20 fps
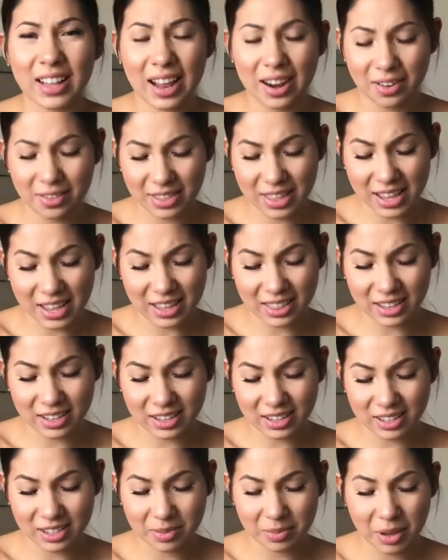don't think
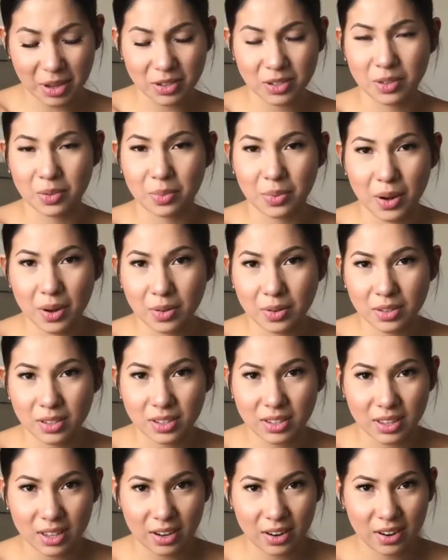it smells
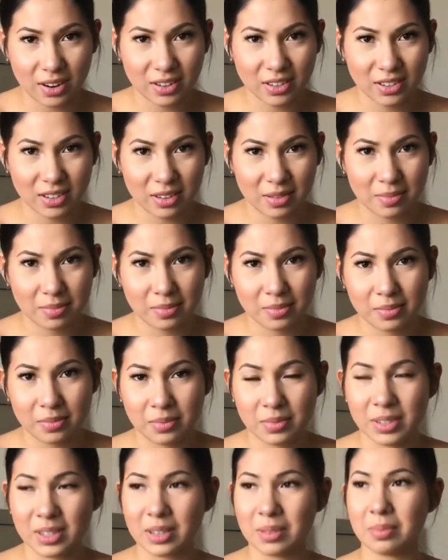gross. There are
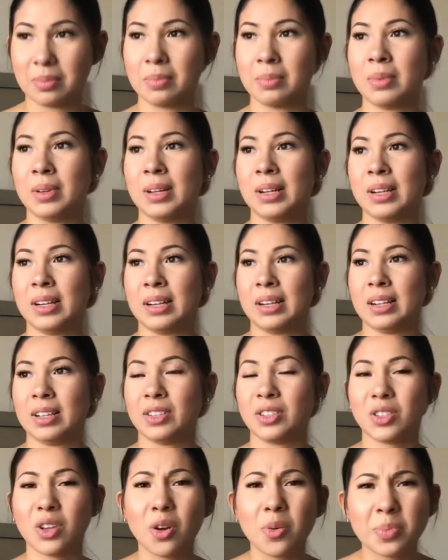some
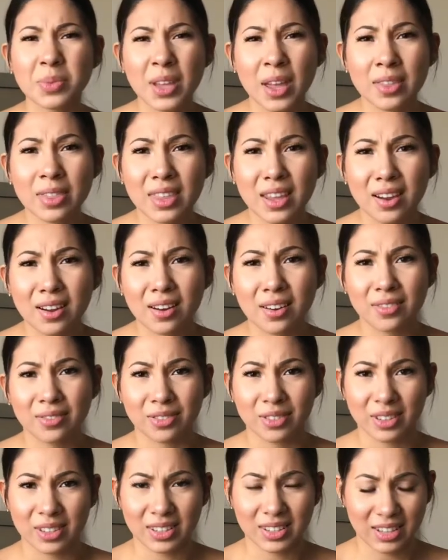soaps out there
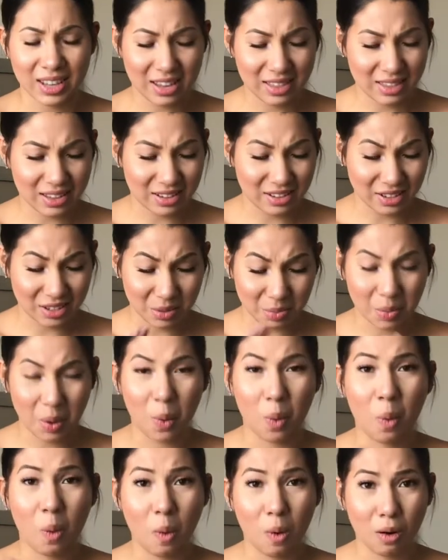for the skin that just
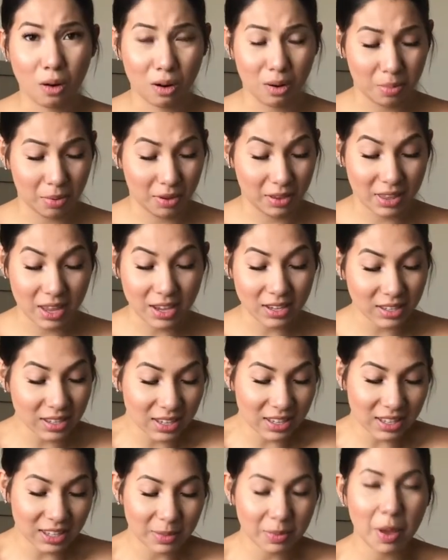smell horrible. This
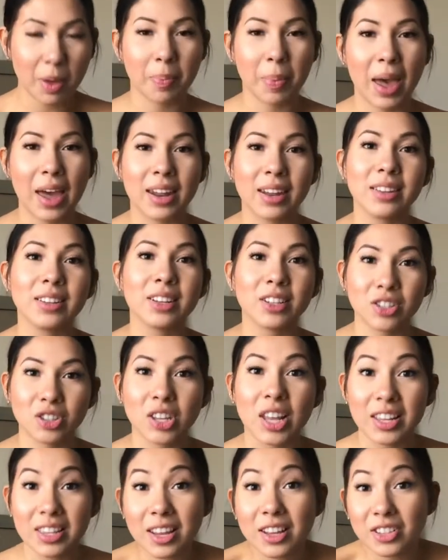doesn't smell bad.
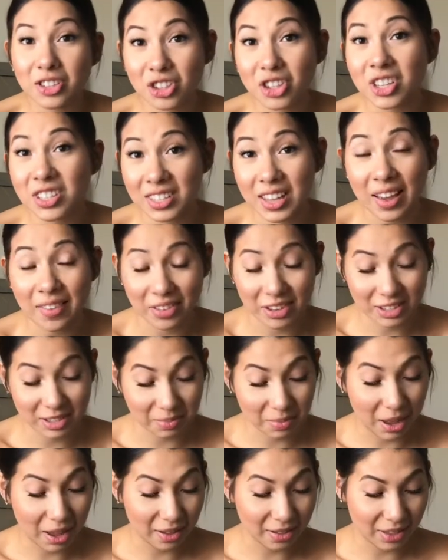It does just have a
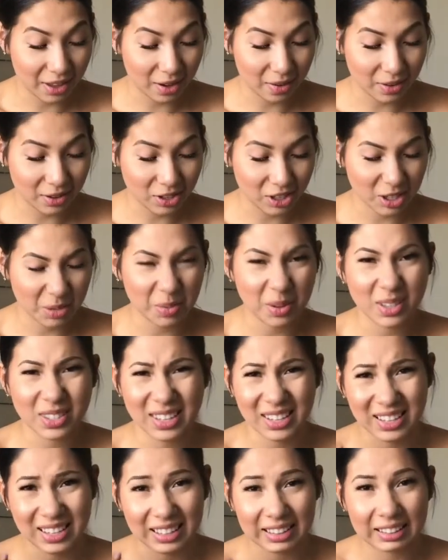smell though. It just smells
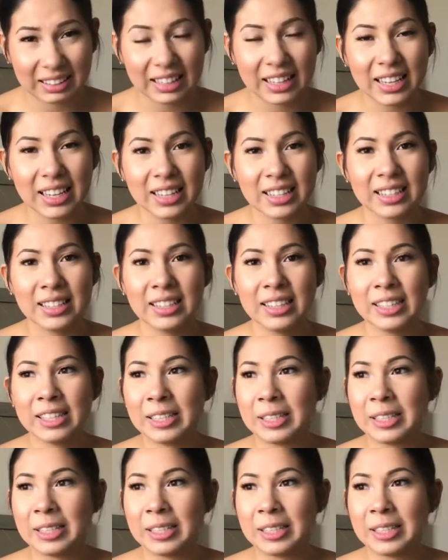like a clean